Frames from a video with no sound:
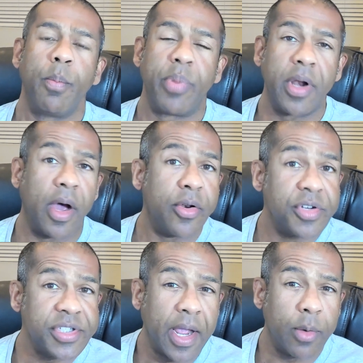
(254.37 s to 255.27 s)
But
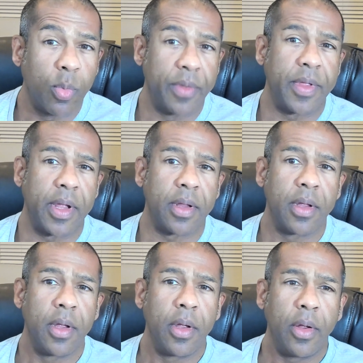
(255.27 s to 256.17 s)
understand one thing,
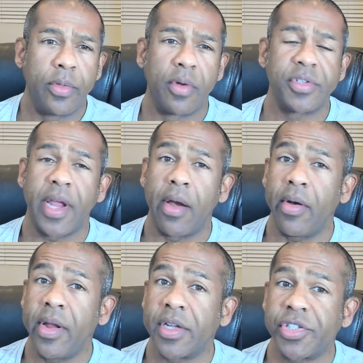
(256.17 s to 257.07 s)
those
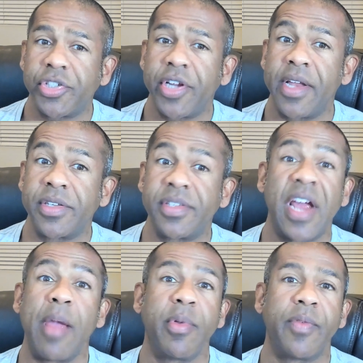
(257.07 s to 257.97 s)
areas change the
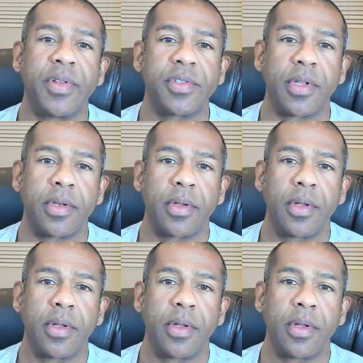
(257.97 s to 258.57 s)
timing of insulin,